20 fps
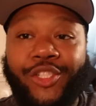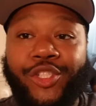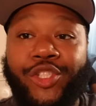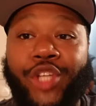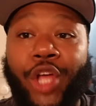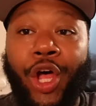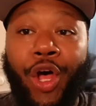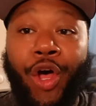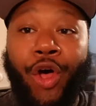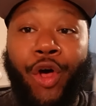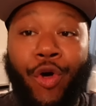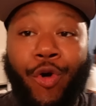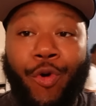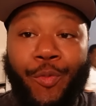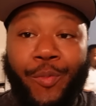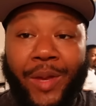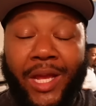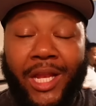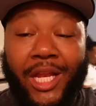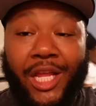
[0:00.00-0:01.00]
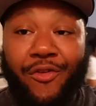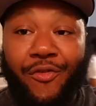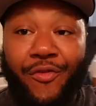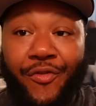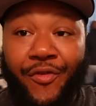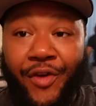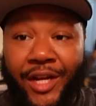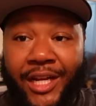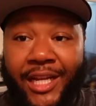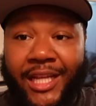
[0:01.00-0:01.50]
so many
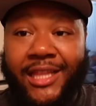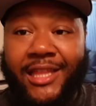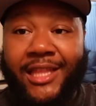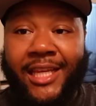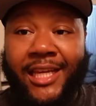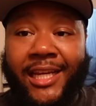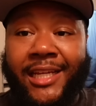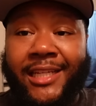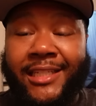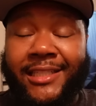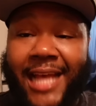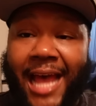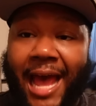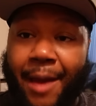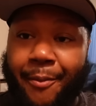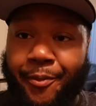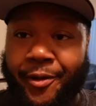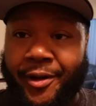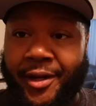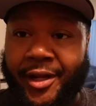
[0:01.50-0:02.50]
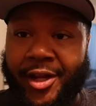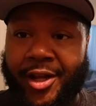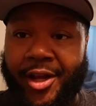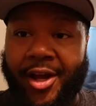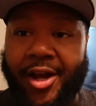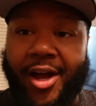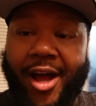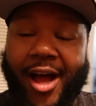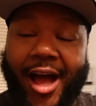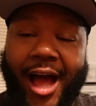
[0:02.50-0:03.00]
funny things happening, y'all.
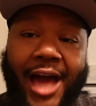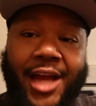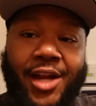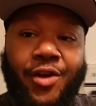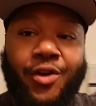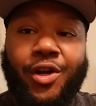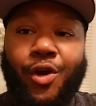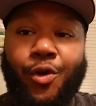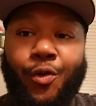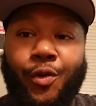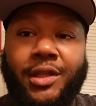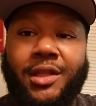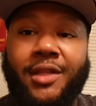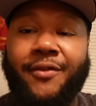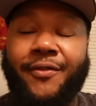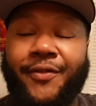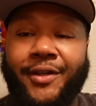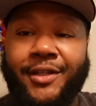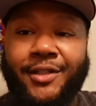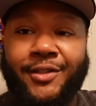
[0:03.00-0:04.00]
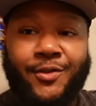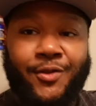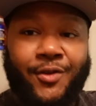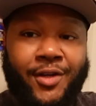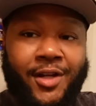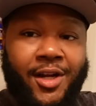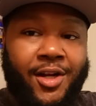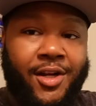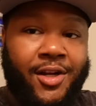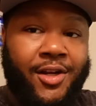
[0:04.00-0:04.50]
I don't know what the fuck's
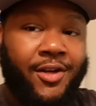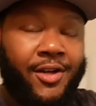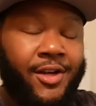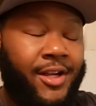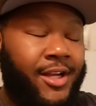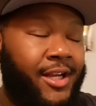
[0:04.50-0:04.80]
going on.